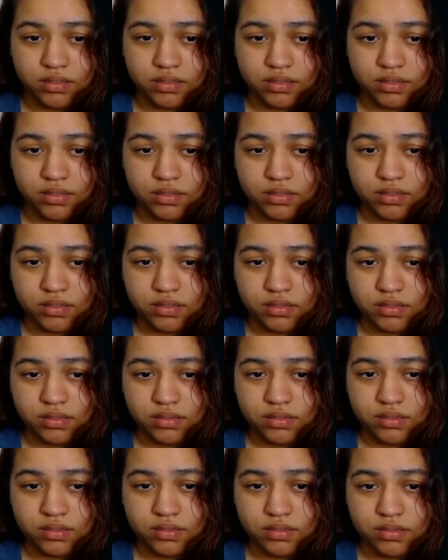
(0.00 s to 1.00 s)

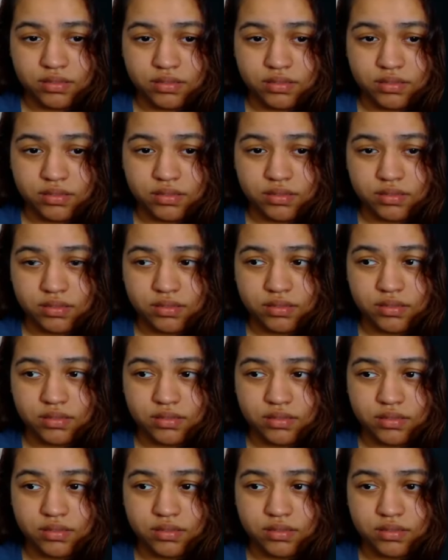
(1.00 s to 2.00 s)

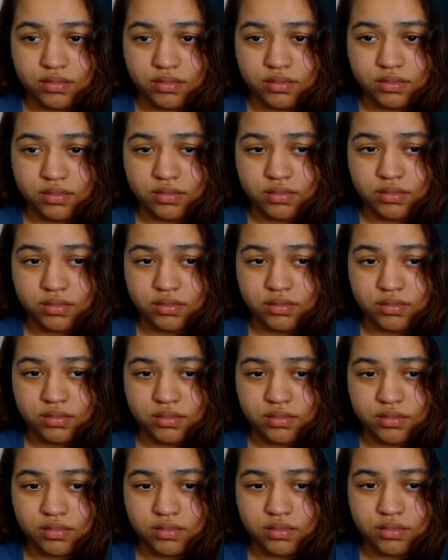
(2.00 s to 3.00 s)

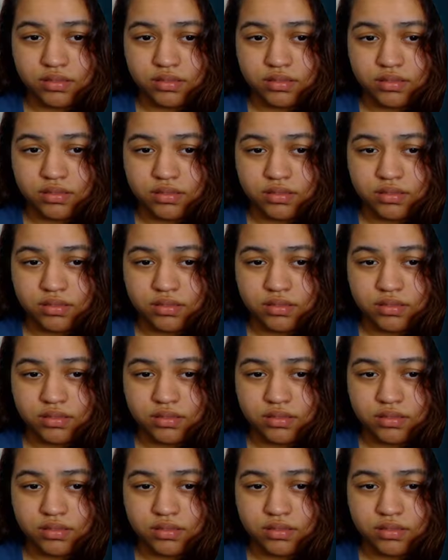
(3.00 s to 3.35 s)
(not speaking)